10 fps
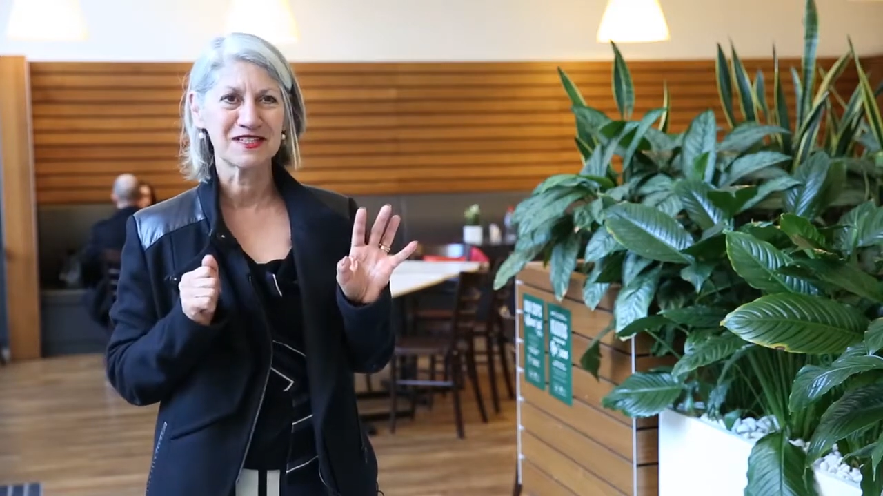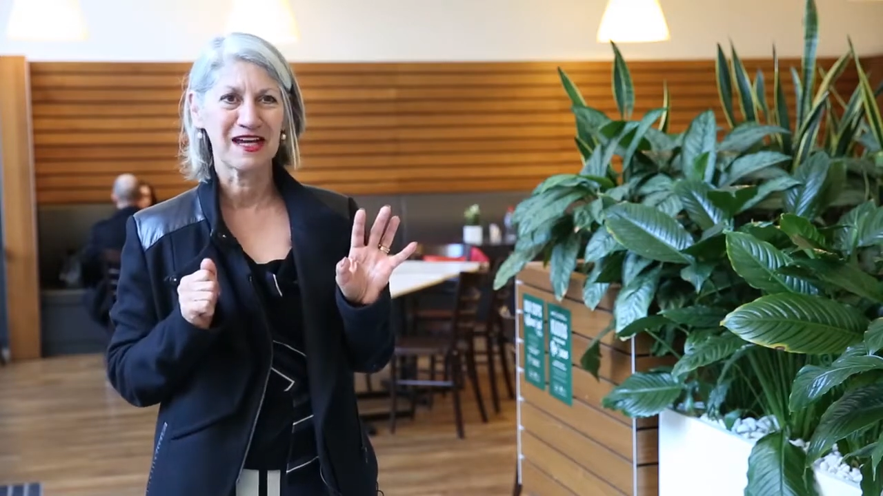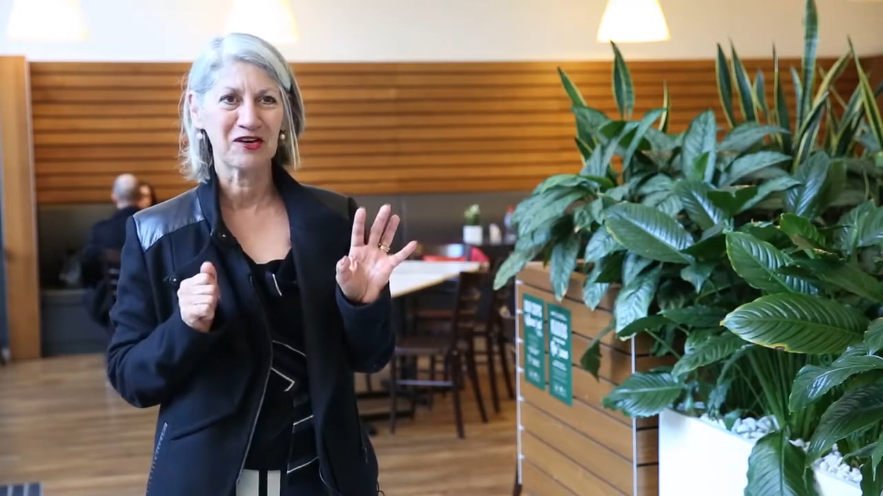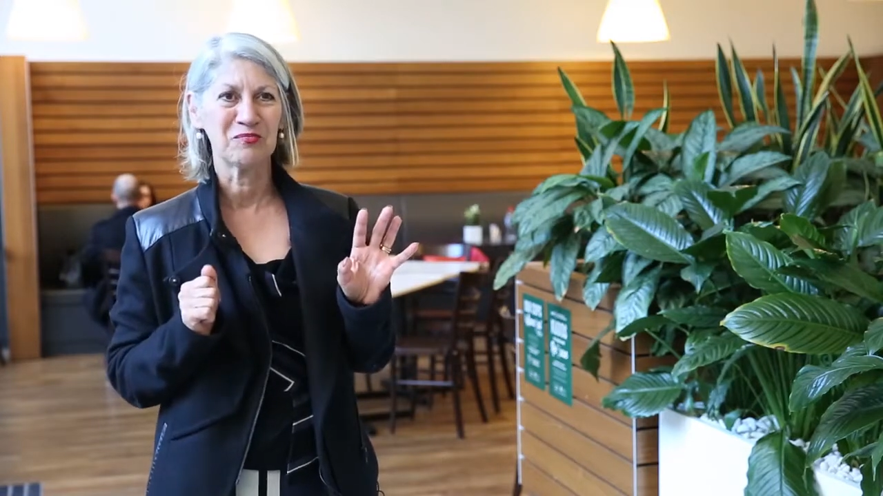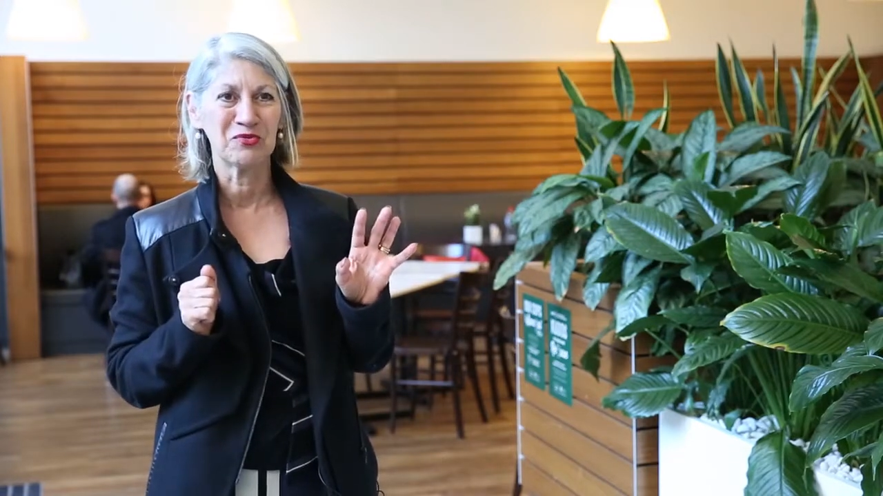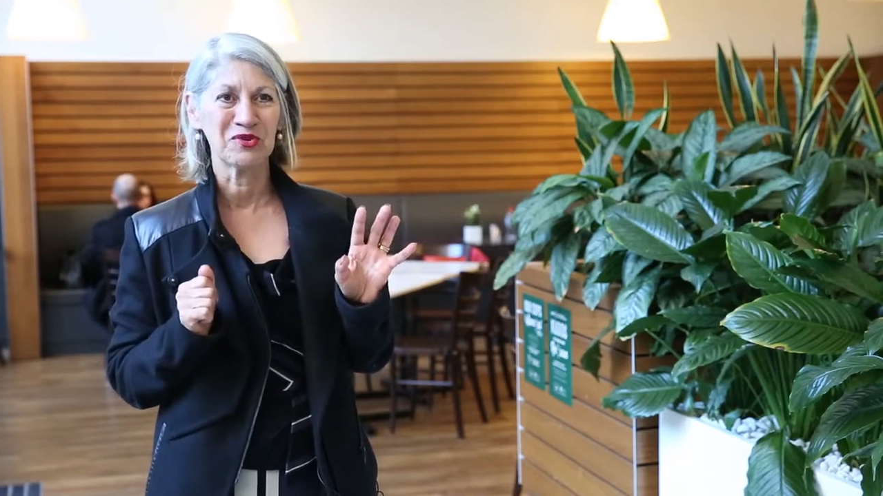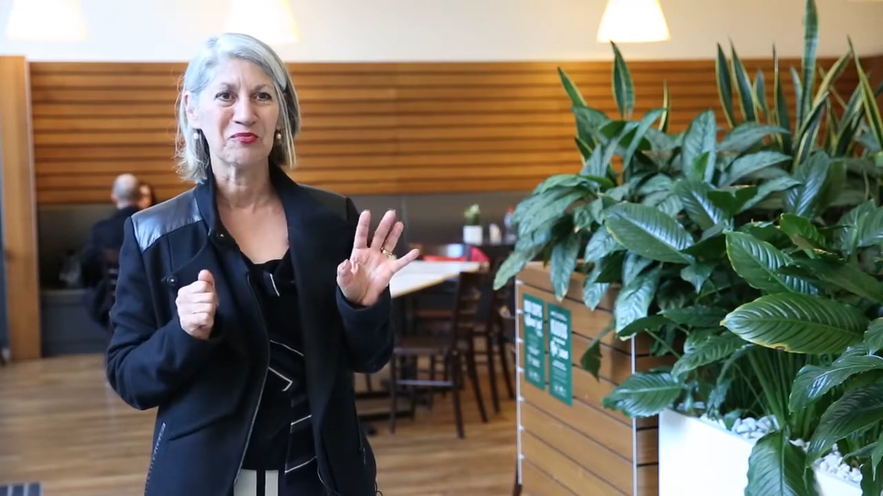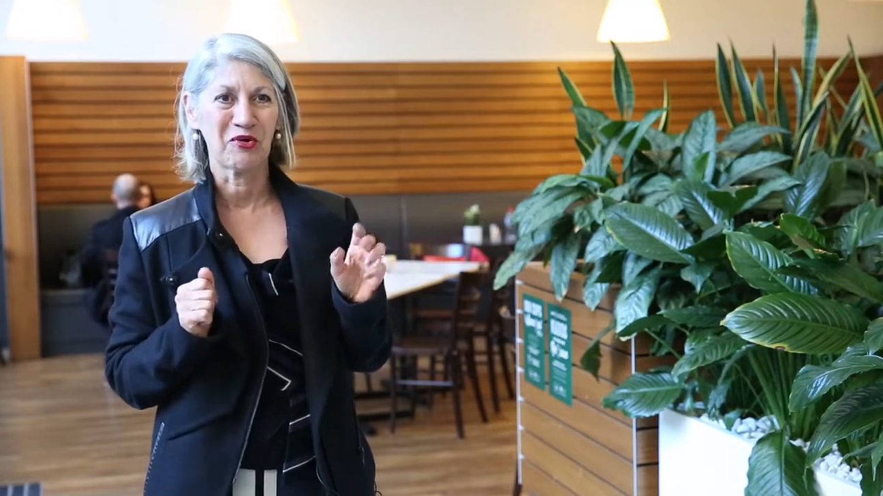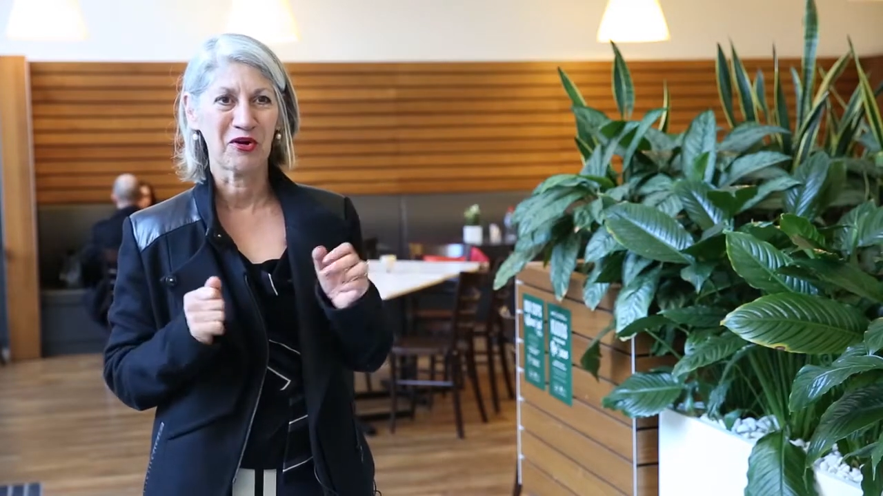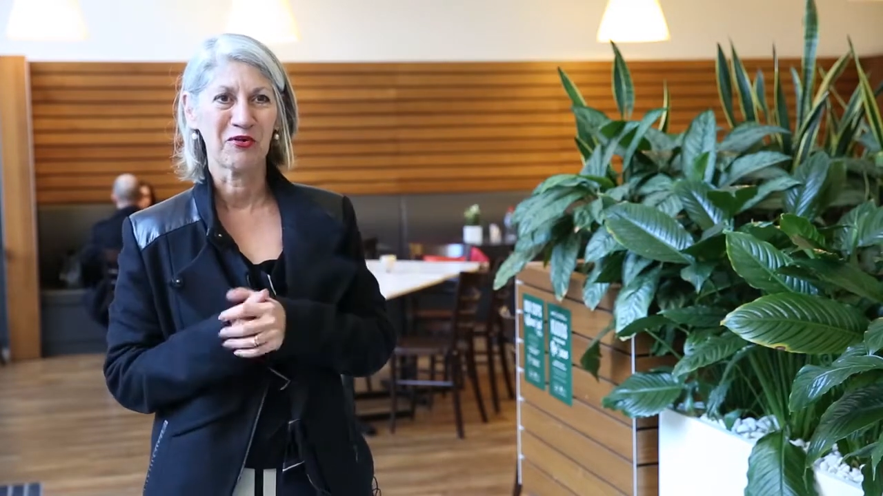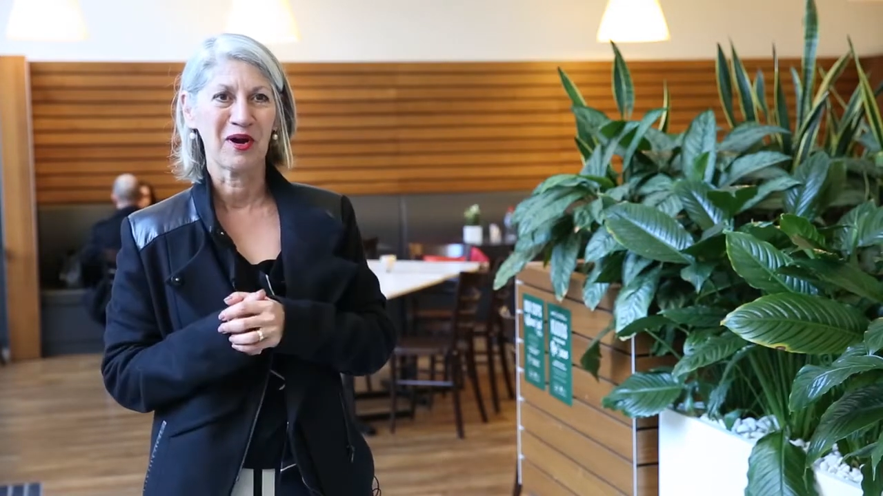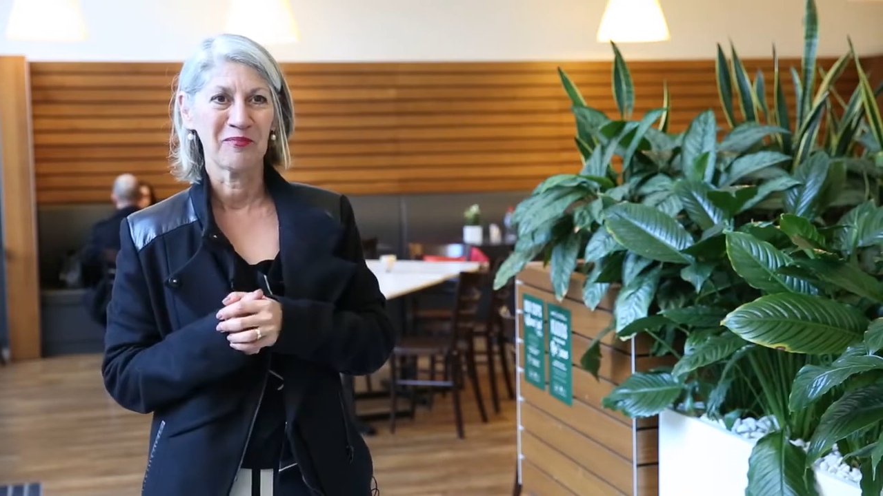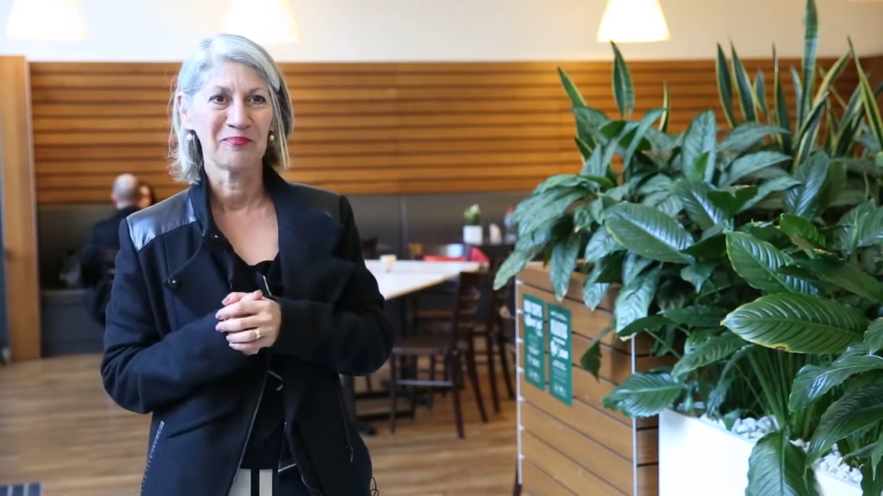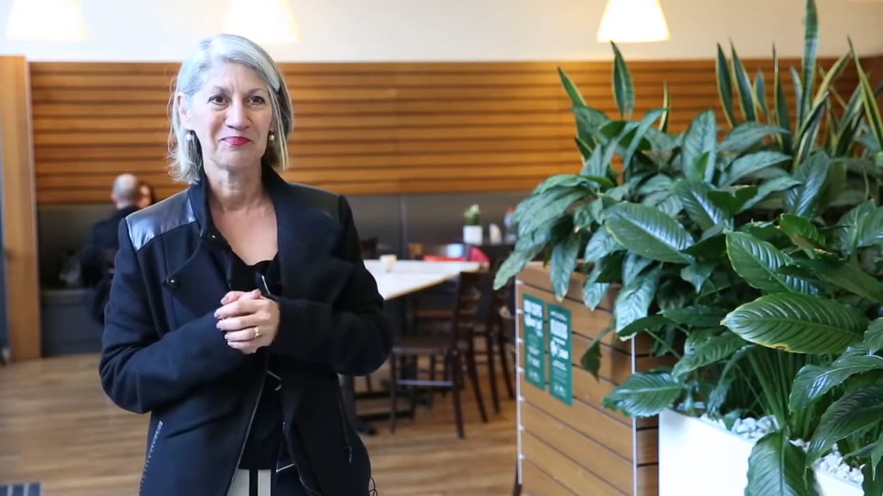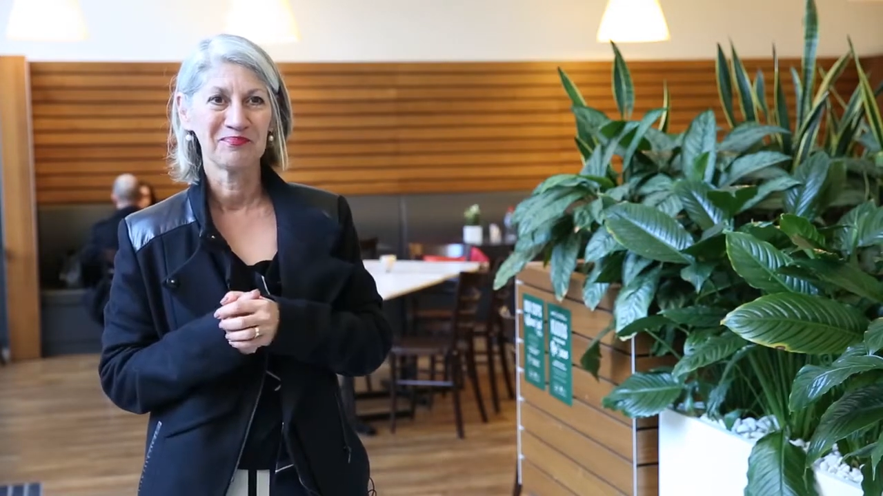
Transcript: to get on board the program